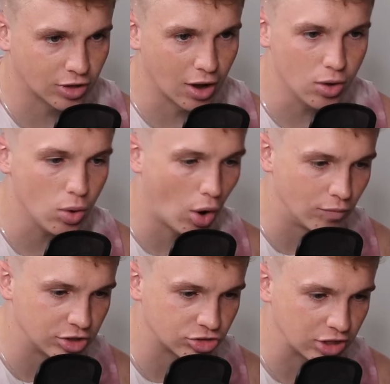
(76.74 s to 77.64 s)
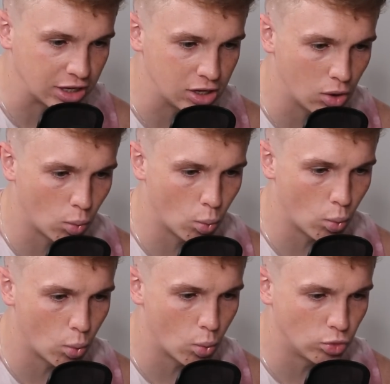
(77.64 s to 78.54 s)
So obviously,
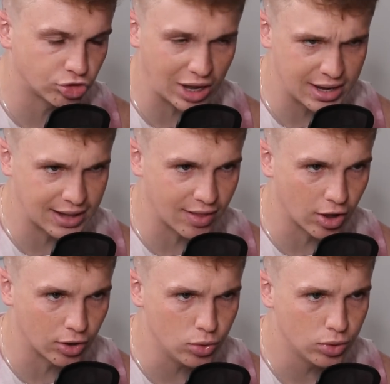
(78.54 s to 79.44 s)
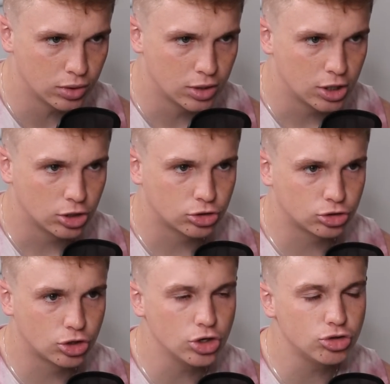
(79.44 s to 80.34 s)
saying that though,
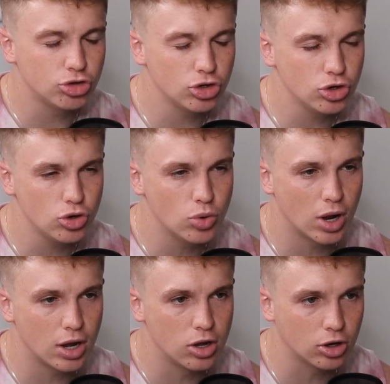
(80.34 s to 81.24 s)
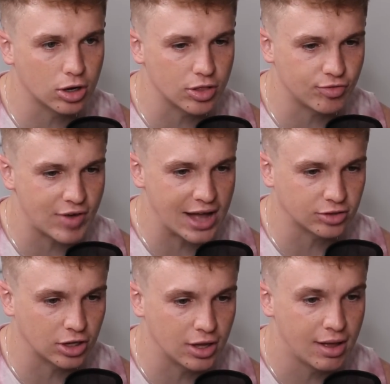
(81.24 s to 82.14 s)
could you look at the fact
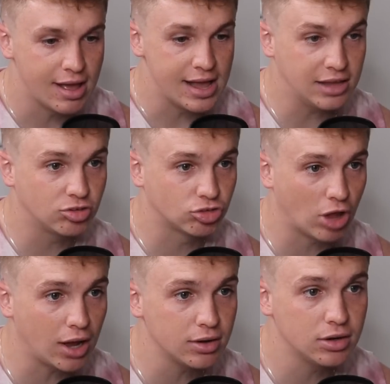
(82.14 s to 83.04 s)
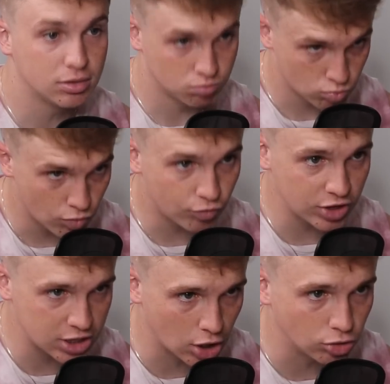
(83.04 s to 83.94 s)
that he's done
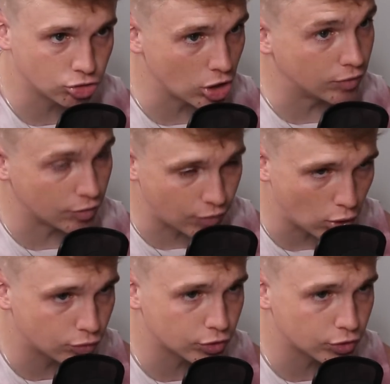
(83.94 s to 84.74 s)
videos that have evolved